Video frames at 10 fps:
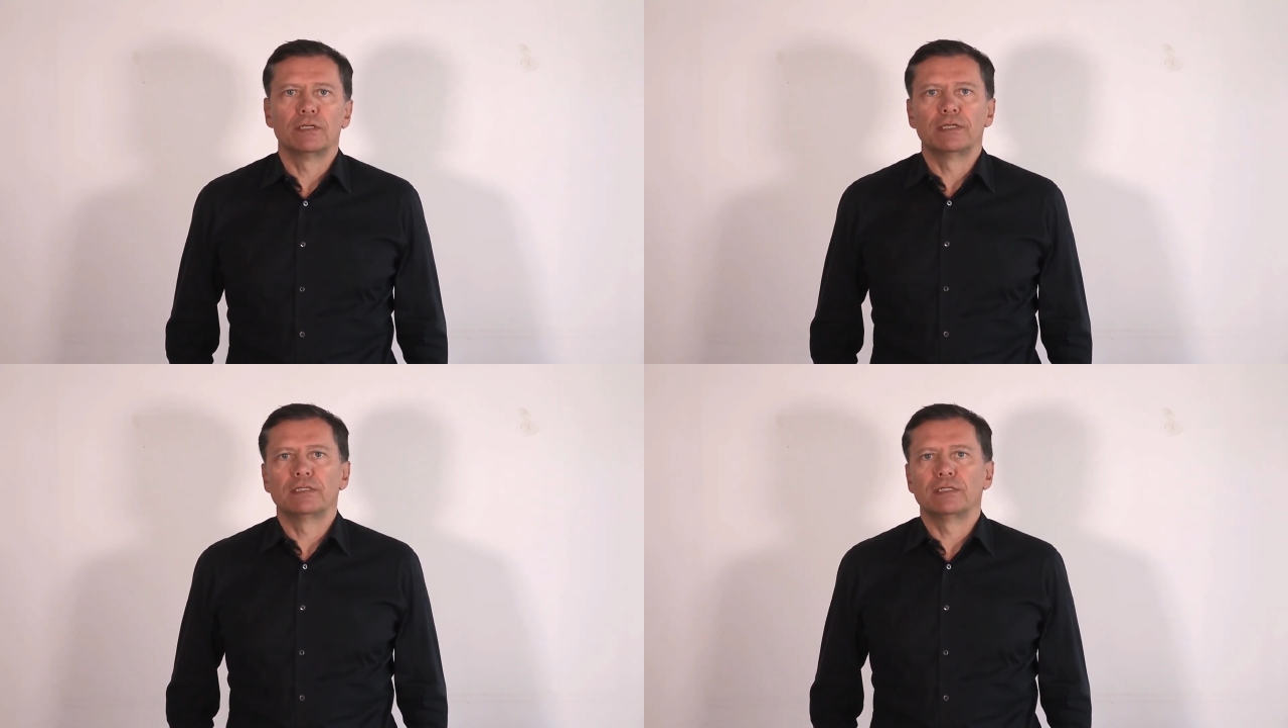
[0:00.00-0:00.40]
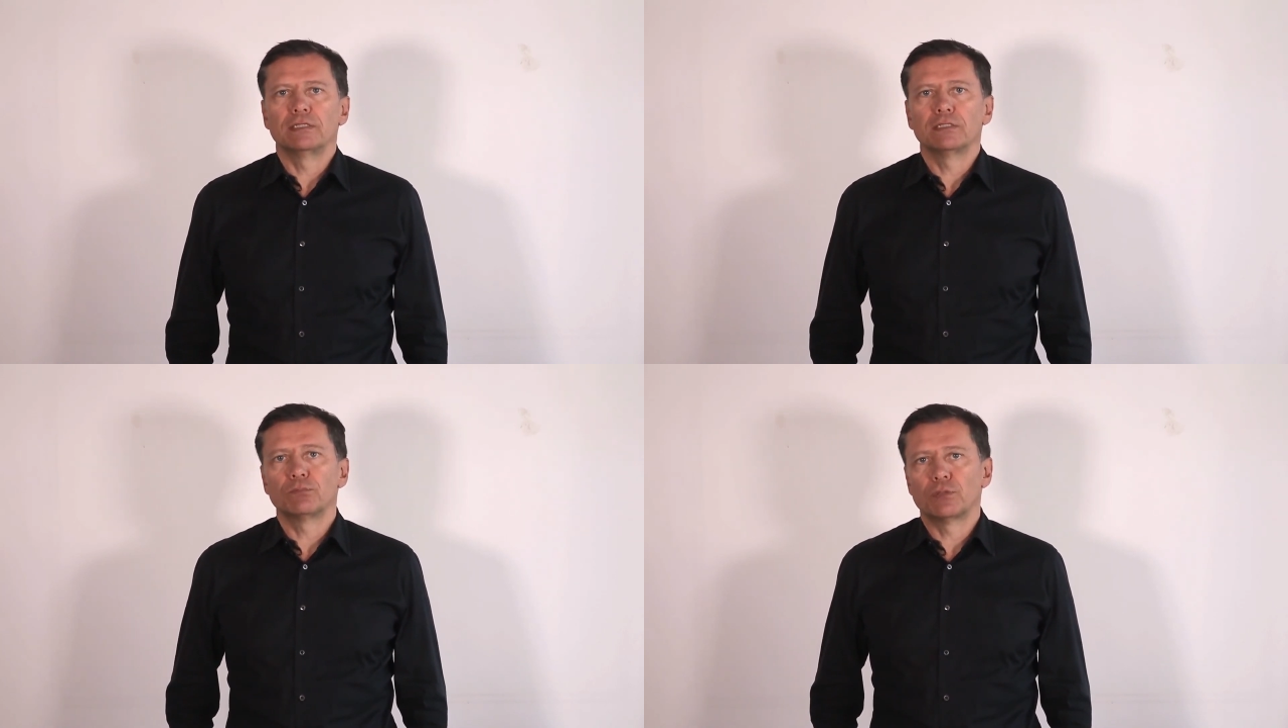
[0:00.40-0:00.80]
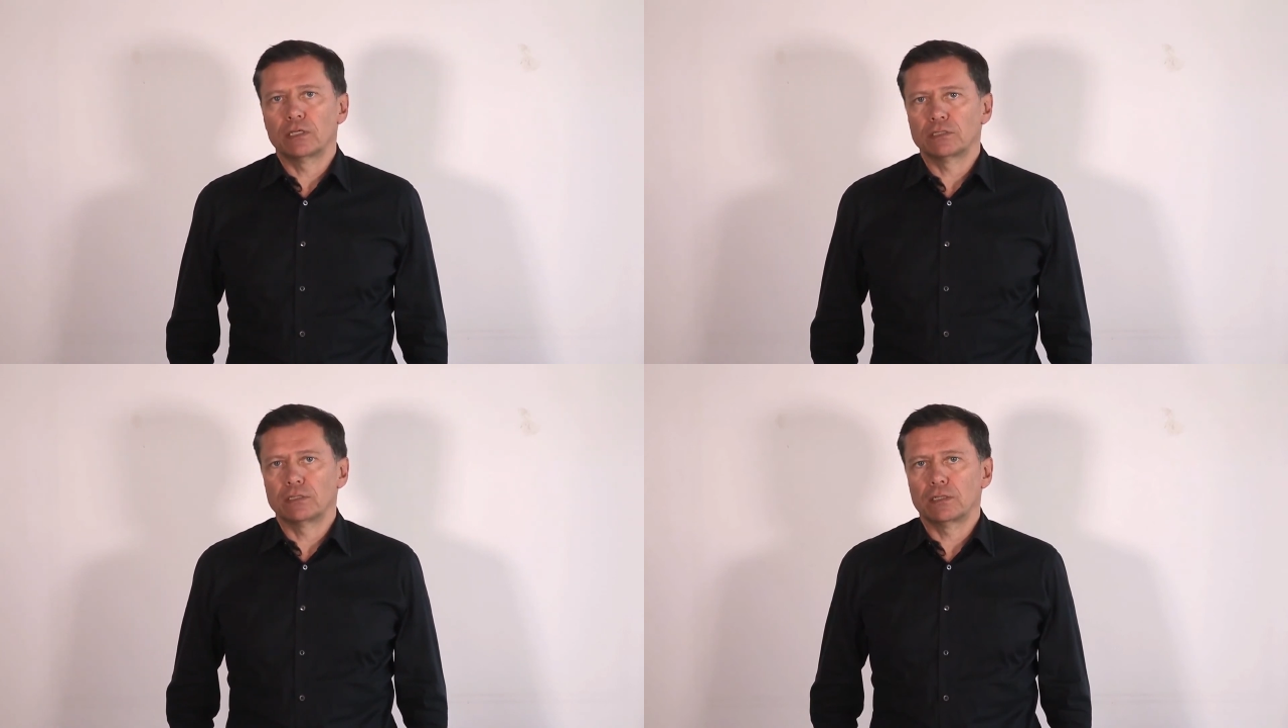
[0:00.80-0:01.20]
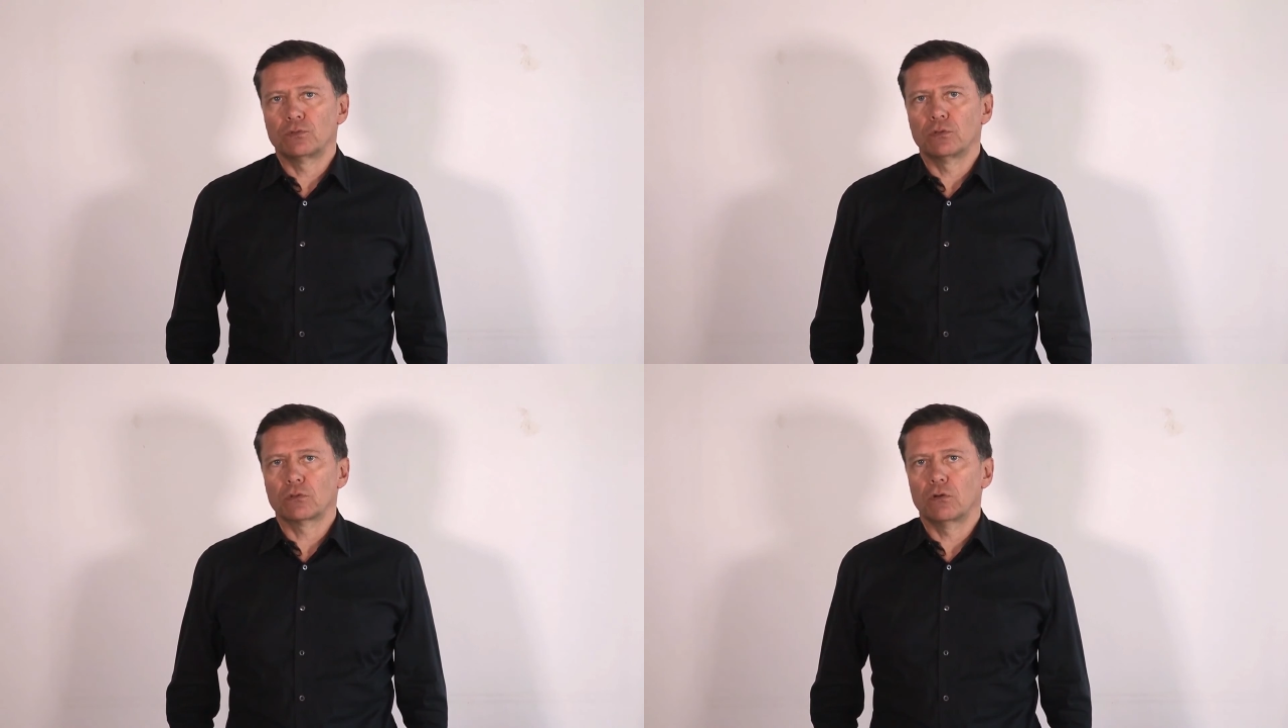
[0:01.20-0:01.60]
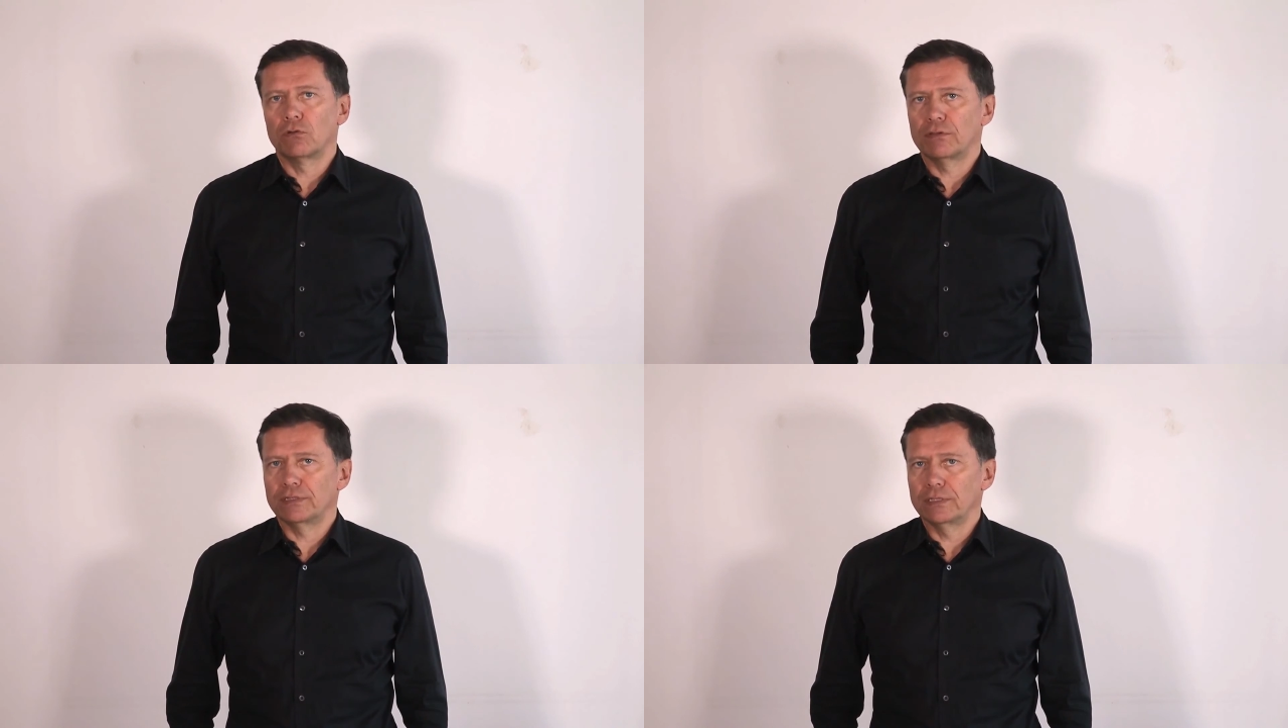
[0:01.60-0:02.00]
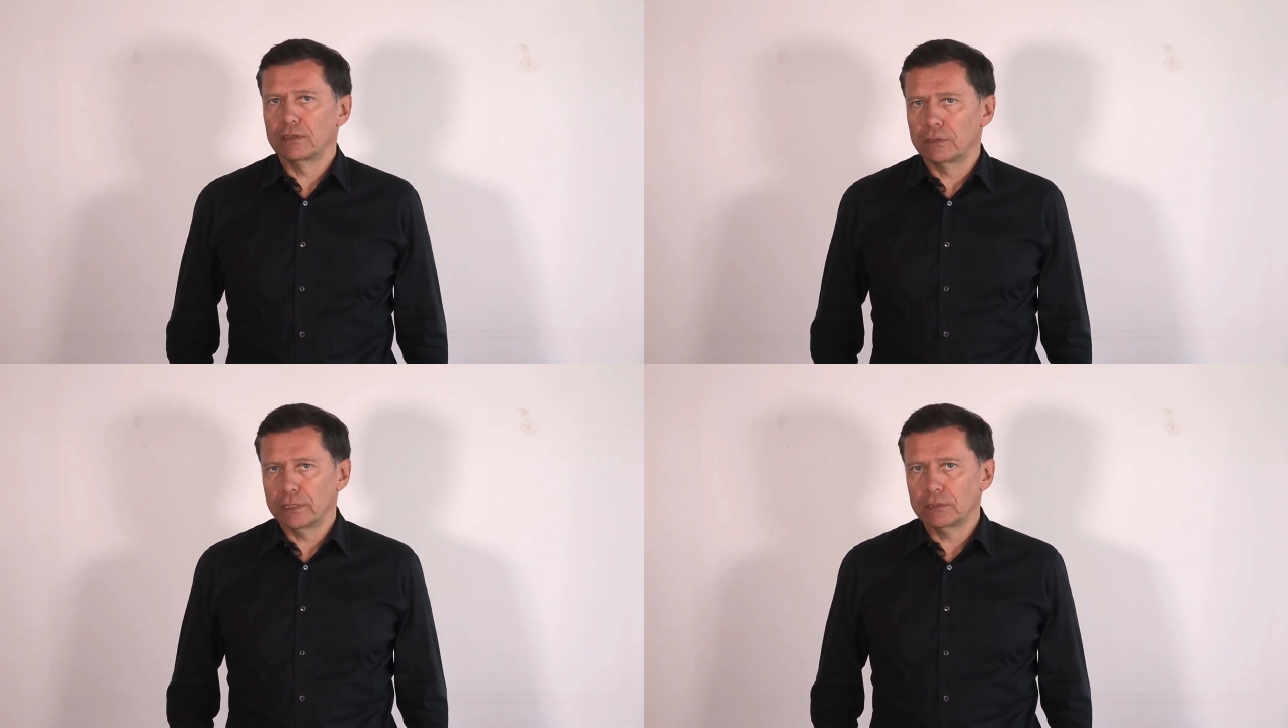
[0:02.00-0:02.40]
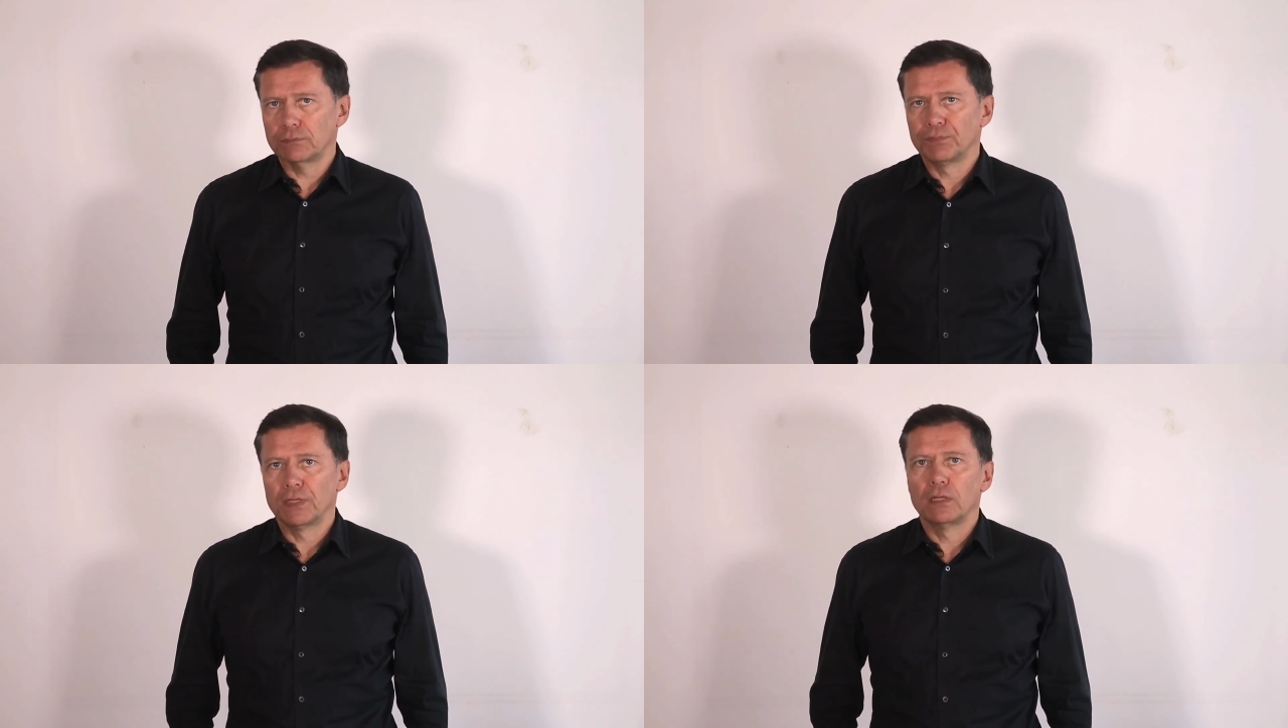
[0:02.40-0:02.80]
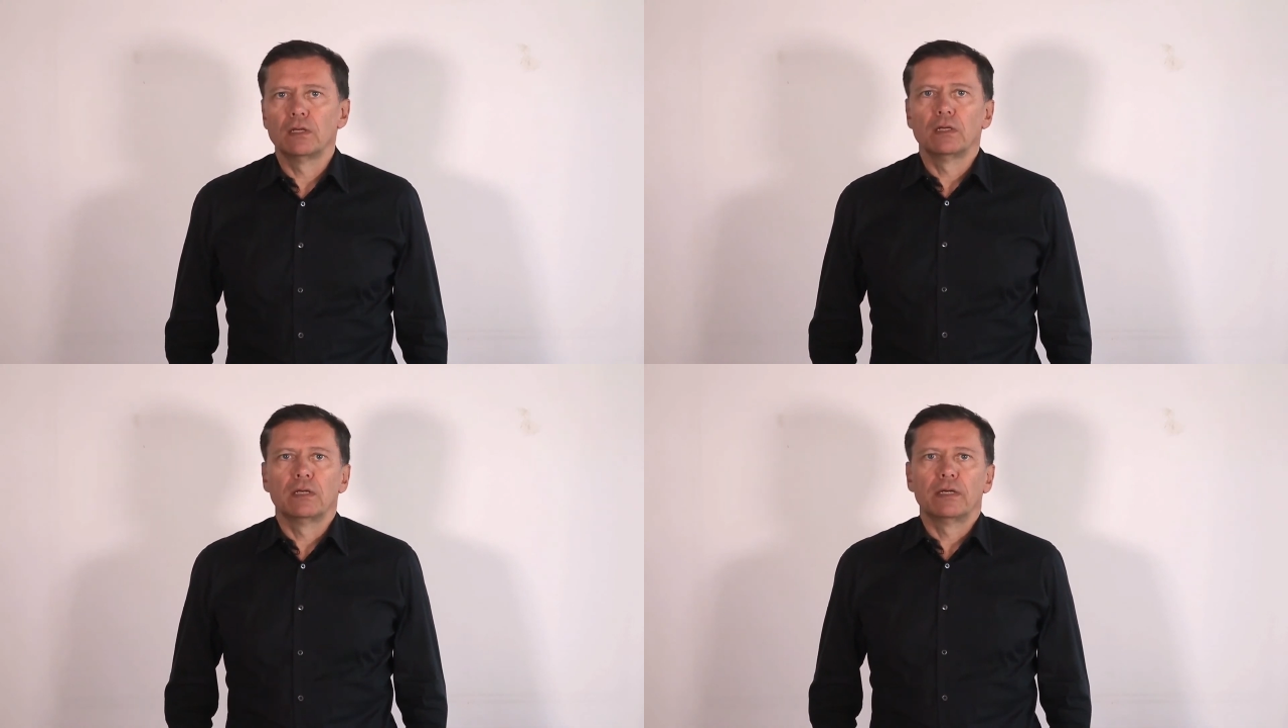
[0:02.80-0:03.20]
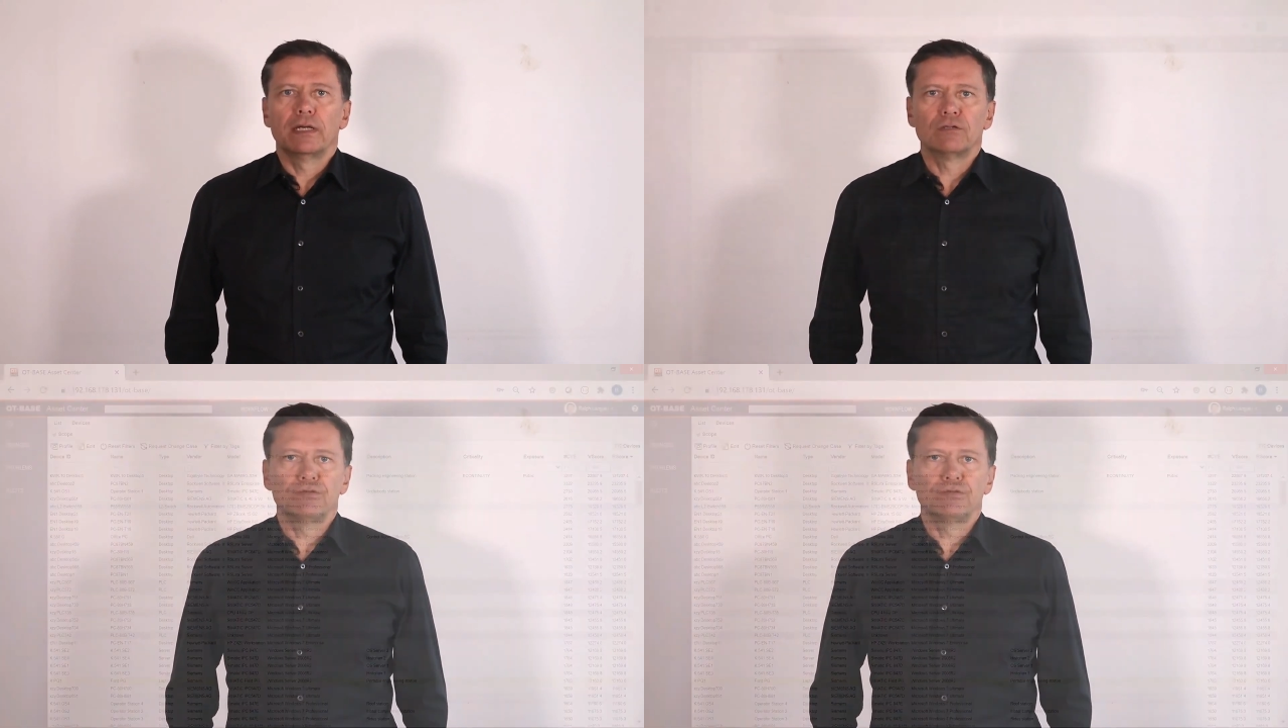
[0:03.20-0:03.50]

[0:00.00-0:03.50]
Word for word: in the enterprise network or on the internet and